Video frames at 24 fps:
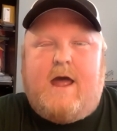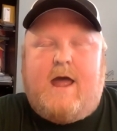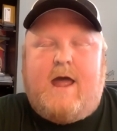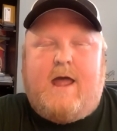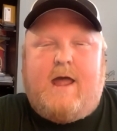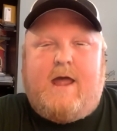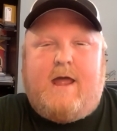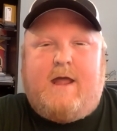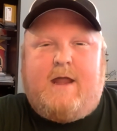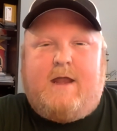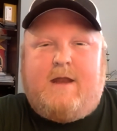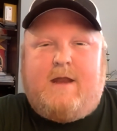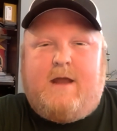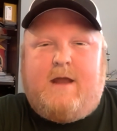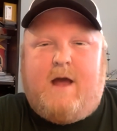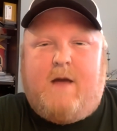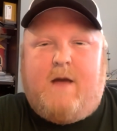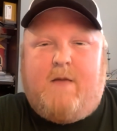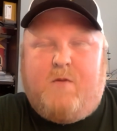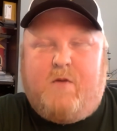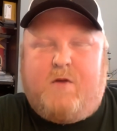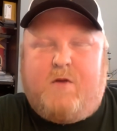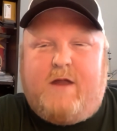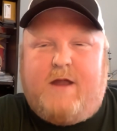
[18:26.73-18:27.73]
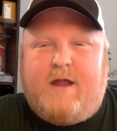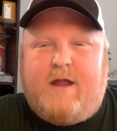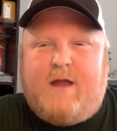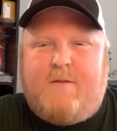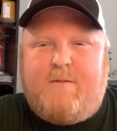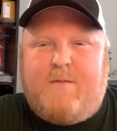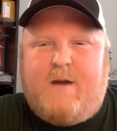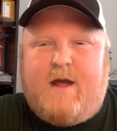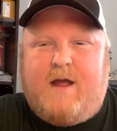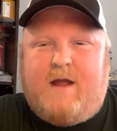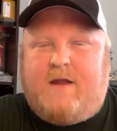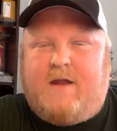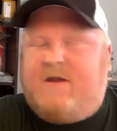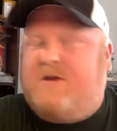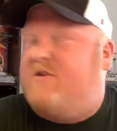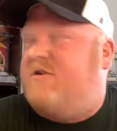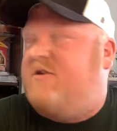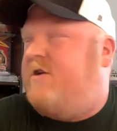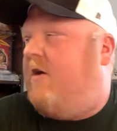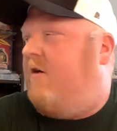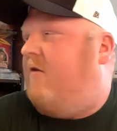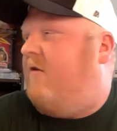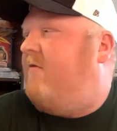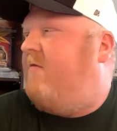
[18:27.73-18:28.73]
And I'm looking at my
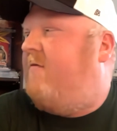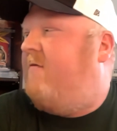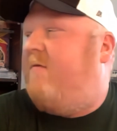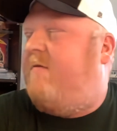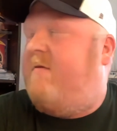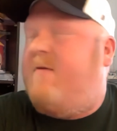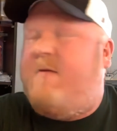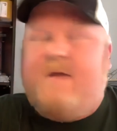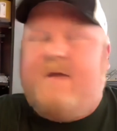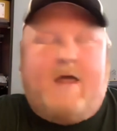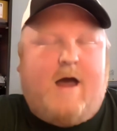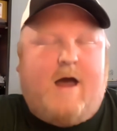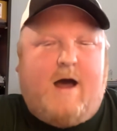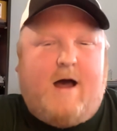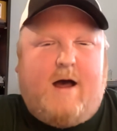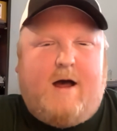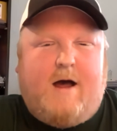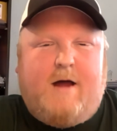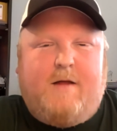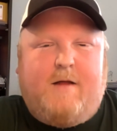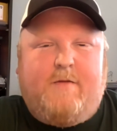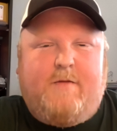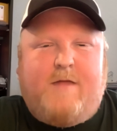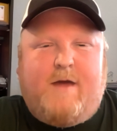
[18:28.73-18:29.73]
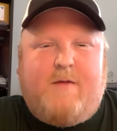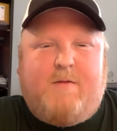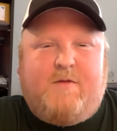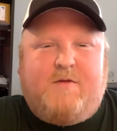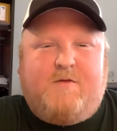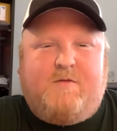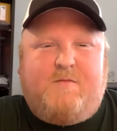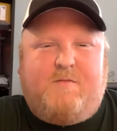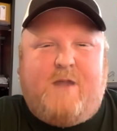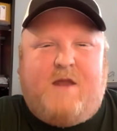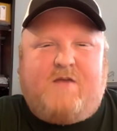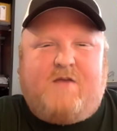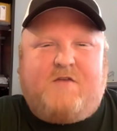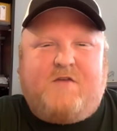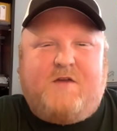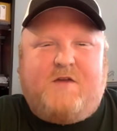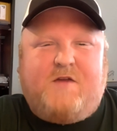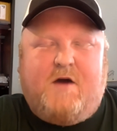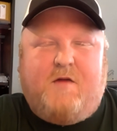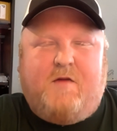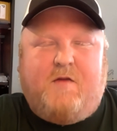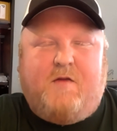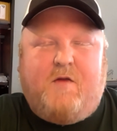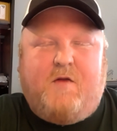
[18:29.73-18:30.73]
shelf that was basically
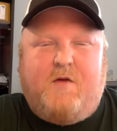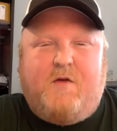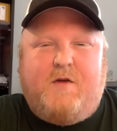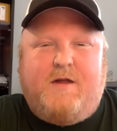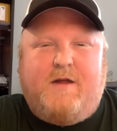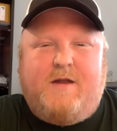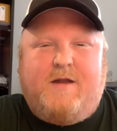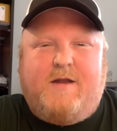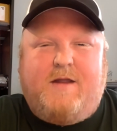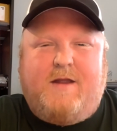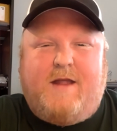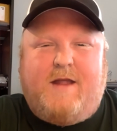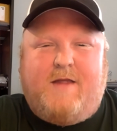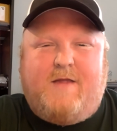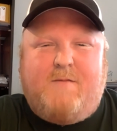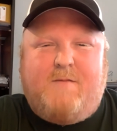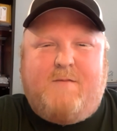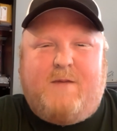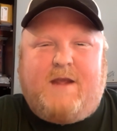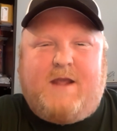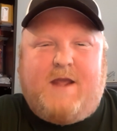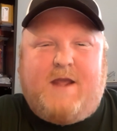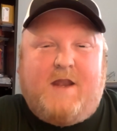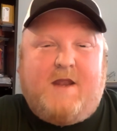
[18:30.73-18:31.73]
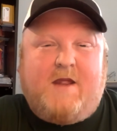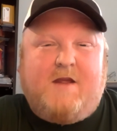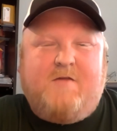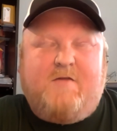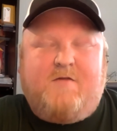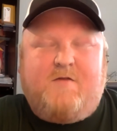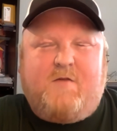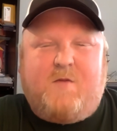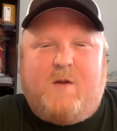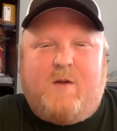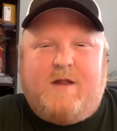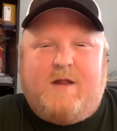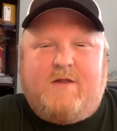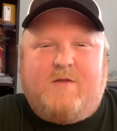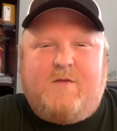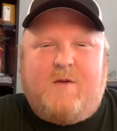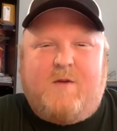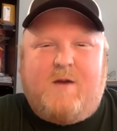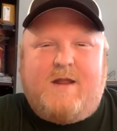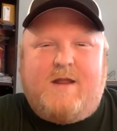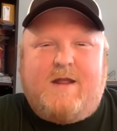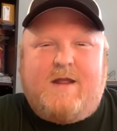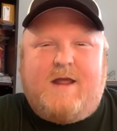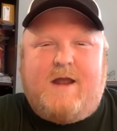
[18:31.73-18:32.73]
unloaded in the beginning of
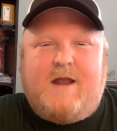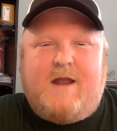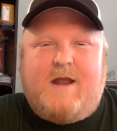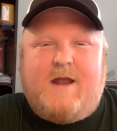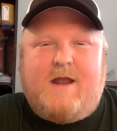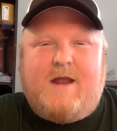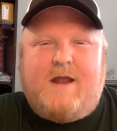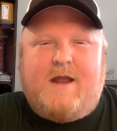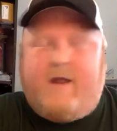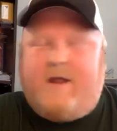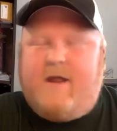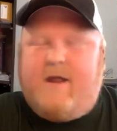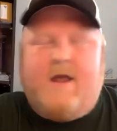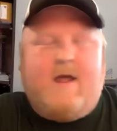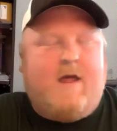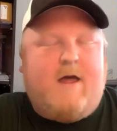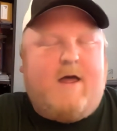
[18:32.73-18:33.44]
2020, and I'm like,